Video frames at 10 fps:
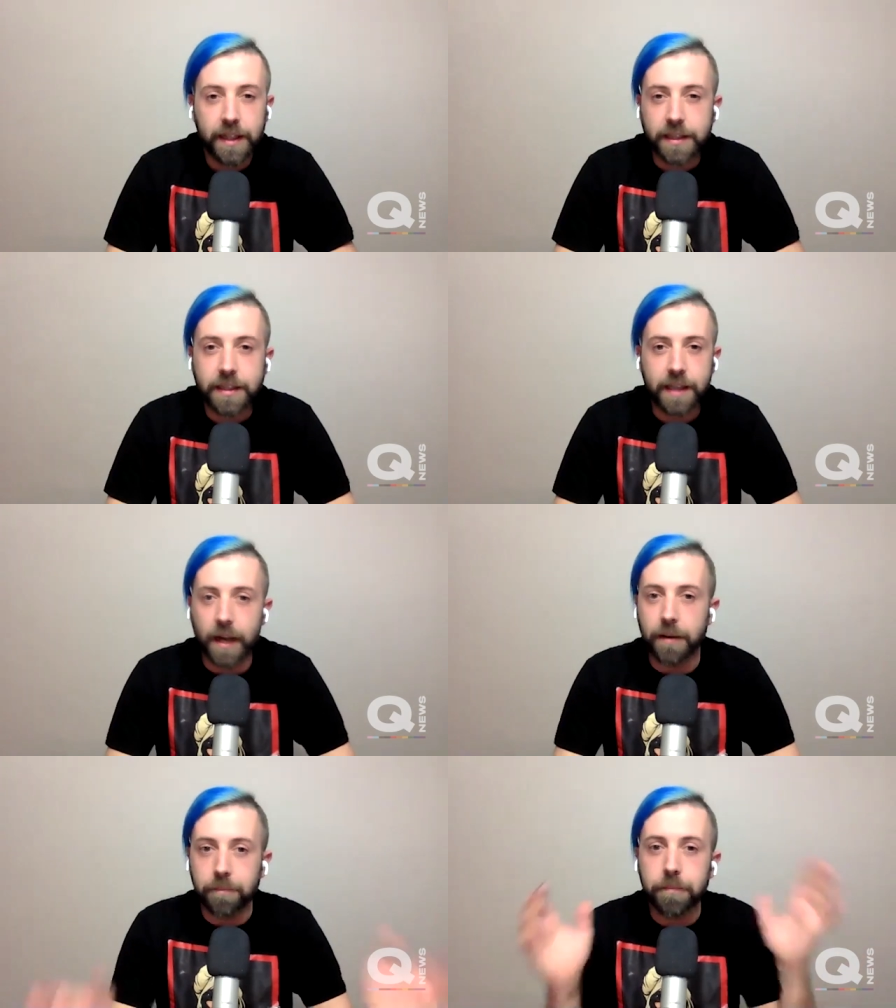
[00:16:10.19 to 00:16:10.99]
It's,
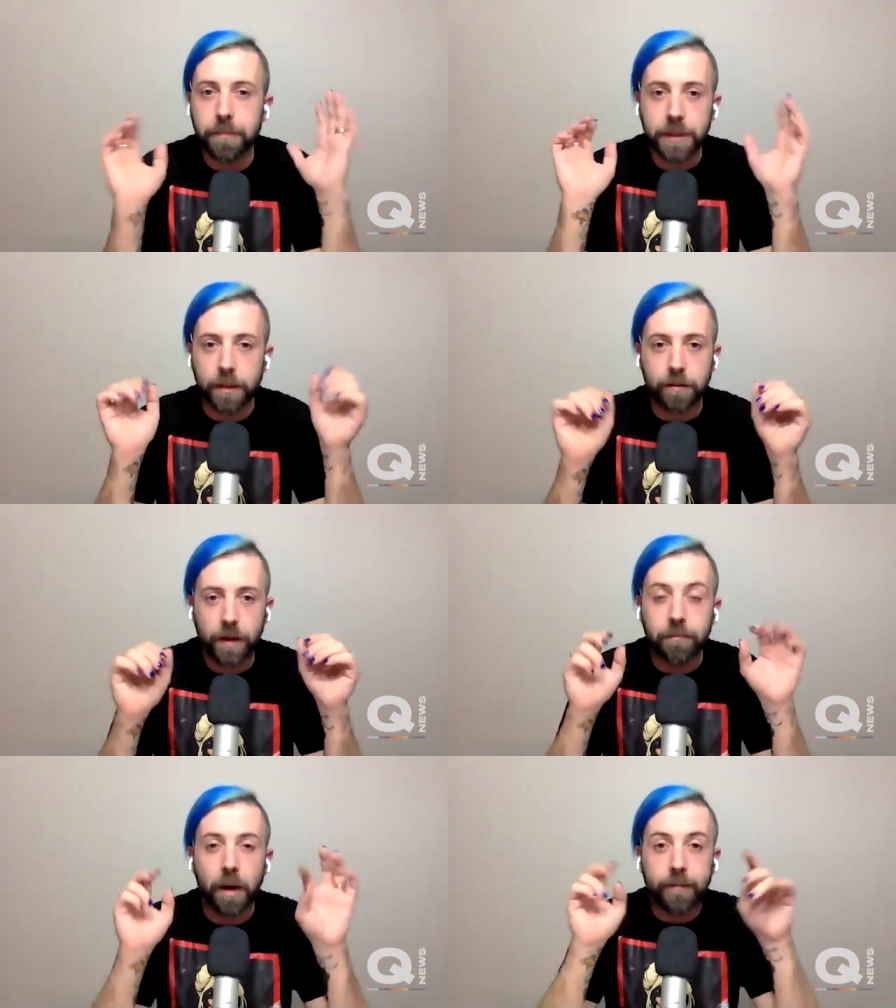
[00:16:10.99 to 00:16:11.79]
you know,
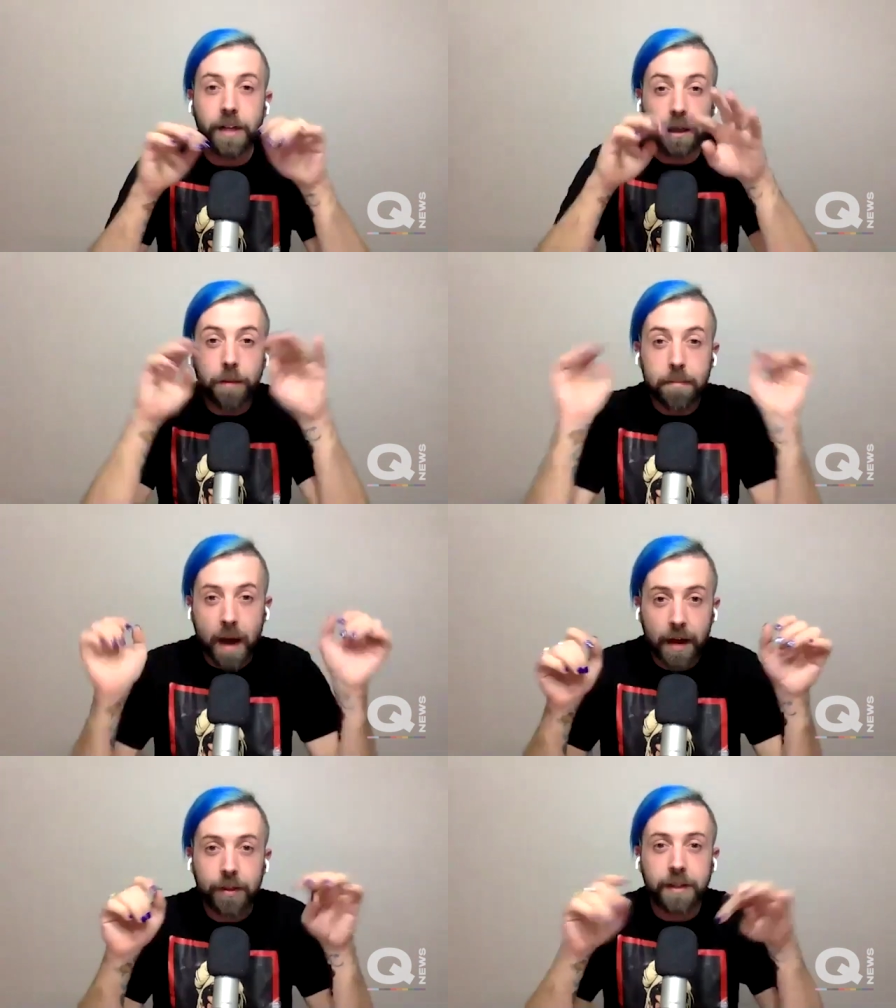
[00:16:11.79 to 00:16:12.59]
I've done all my
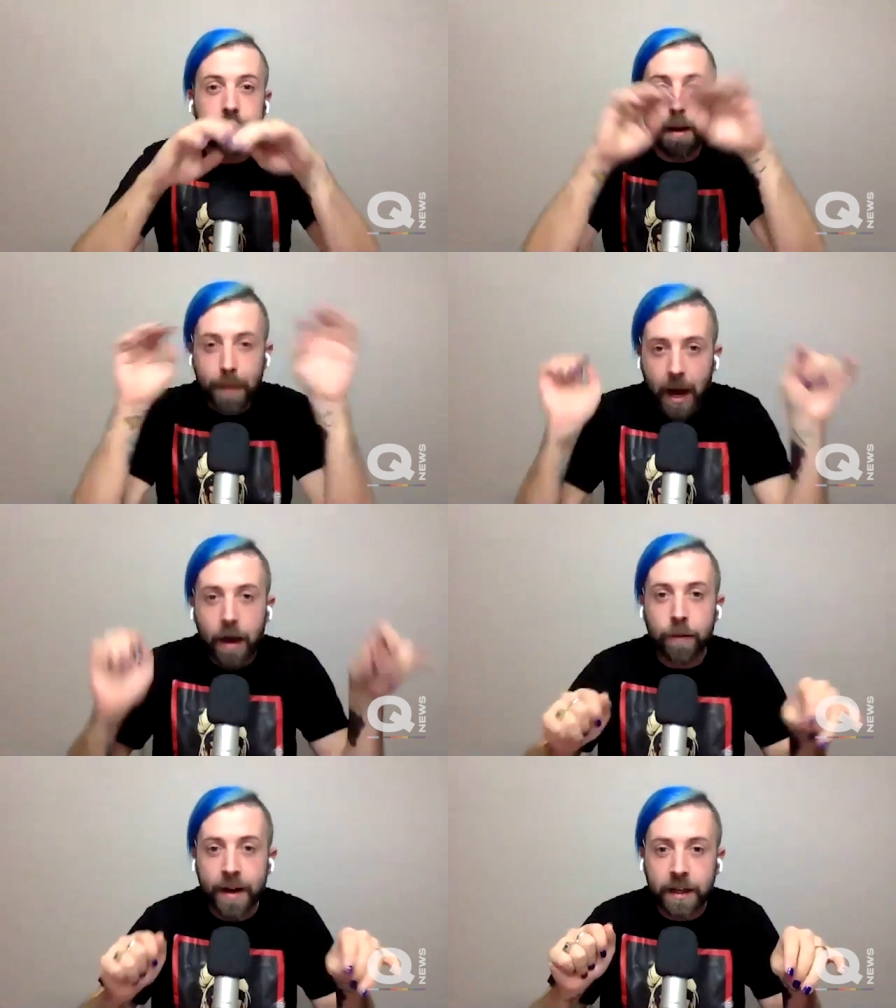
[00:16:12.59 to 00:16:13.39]
math. I did my
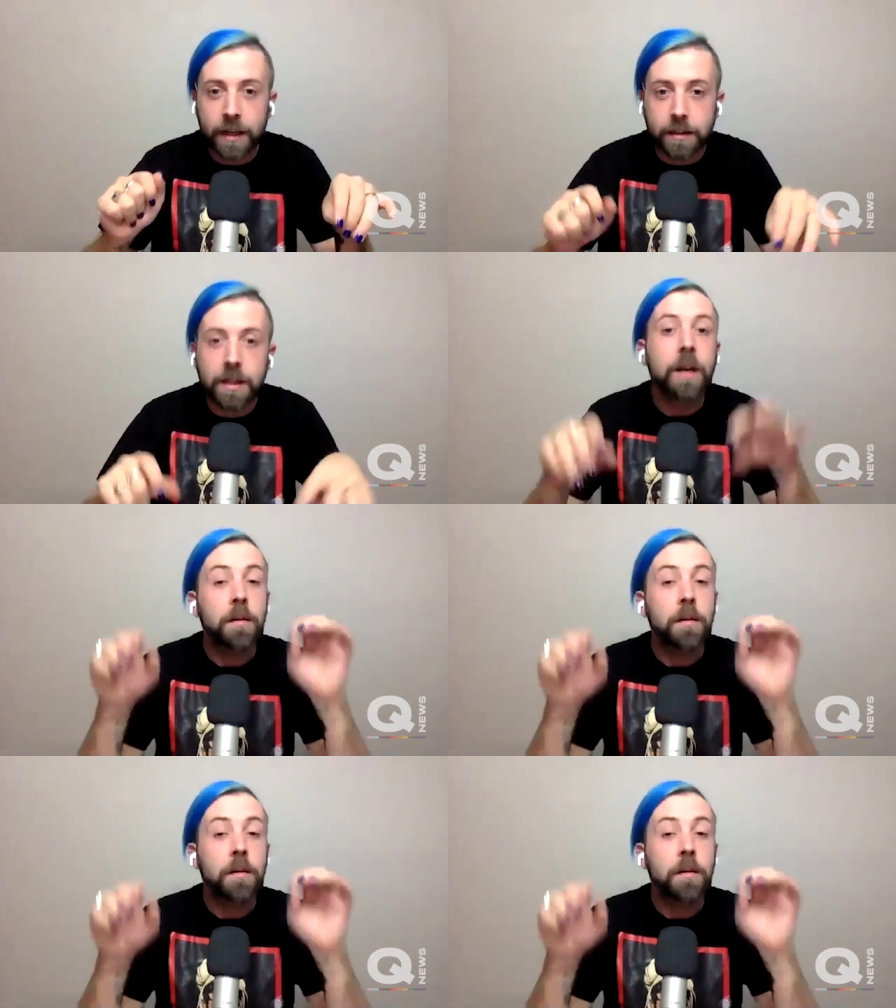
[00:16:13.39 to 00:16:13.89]
power rankings.